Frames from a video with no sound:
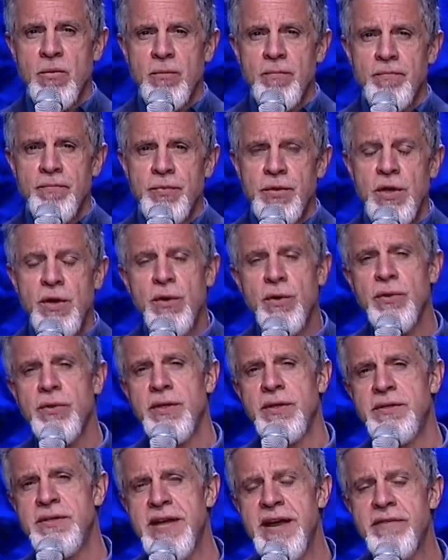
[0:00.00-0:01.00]
You know, the
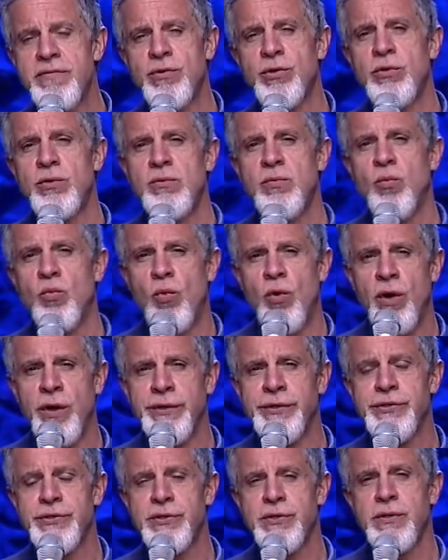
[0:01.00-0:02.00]
devil
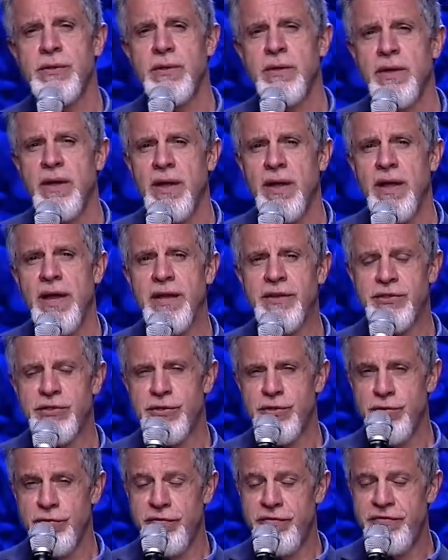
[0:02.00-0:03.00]
wants us
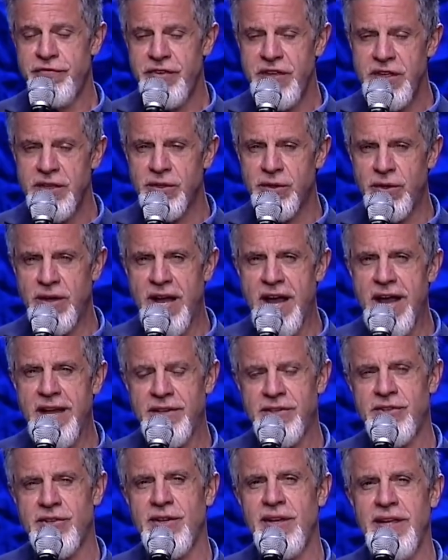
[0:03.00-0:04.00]
to feel
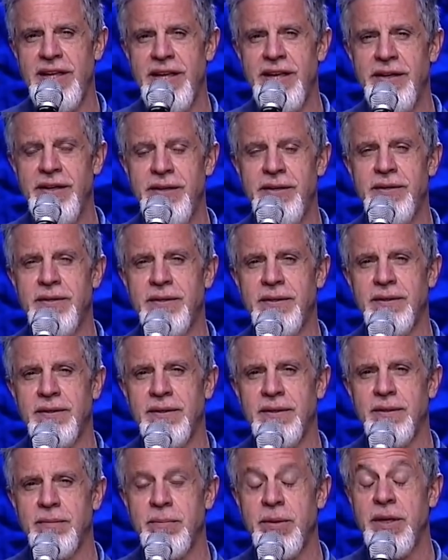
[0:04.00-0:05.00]
isolated,
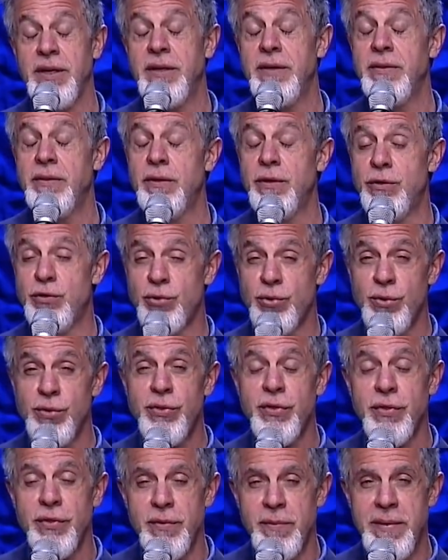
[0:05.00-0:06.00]
but the
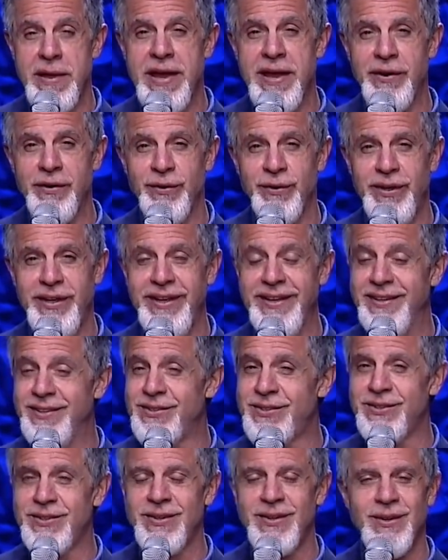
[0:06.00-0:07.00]
truth of the matter
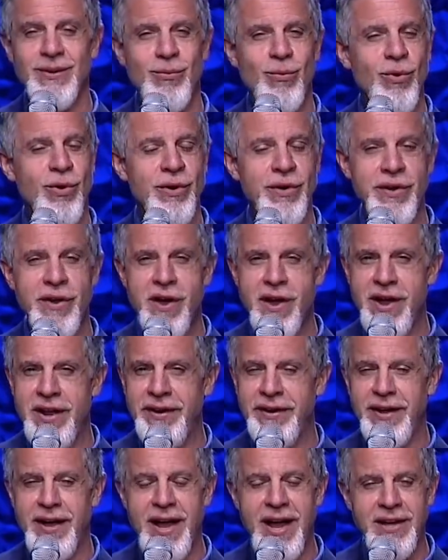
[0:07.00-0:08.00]
is we're
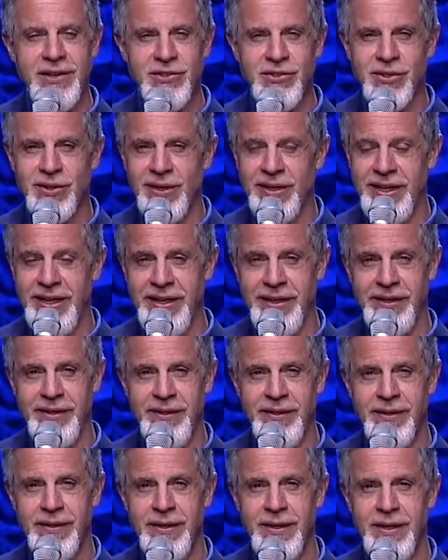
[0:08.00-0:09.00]
not isolated.
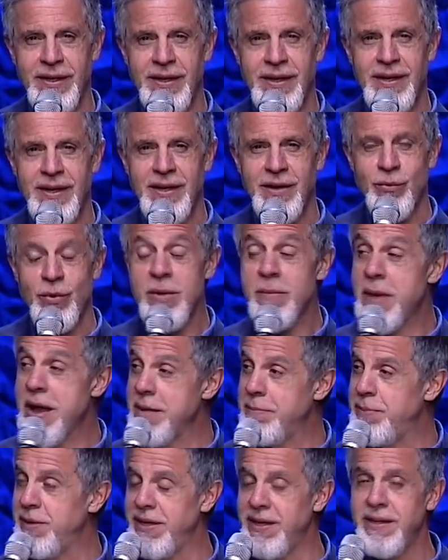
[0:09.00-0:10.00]
We
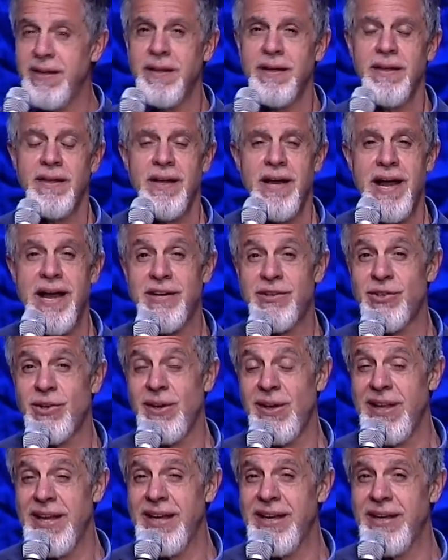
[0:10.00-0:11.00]
might be
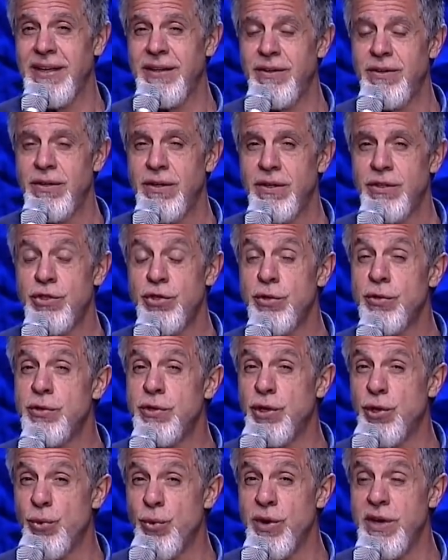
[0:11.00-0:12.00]
isolated to a
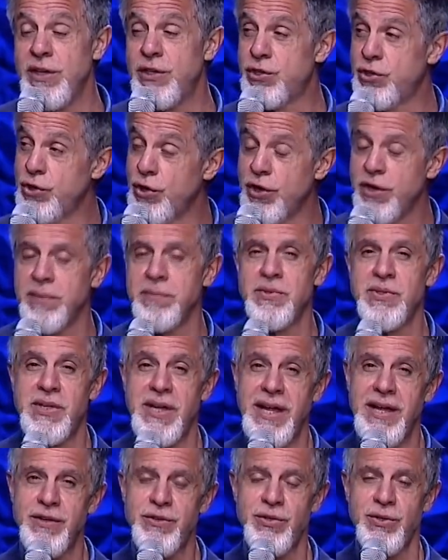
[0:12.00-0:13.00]
degree
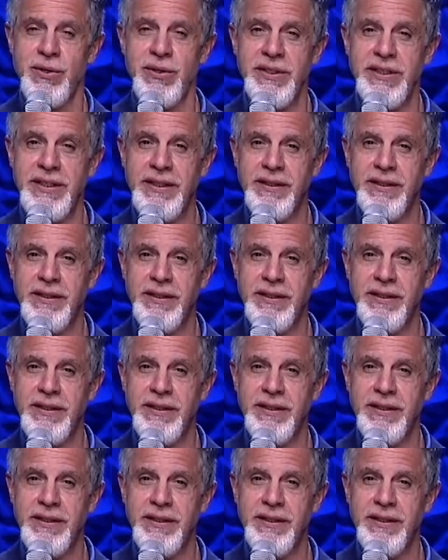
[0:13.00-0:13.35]
circumstantially,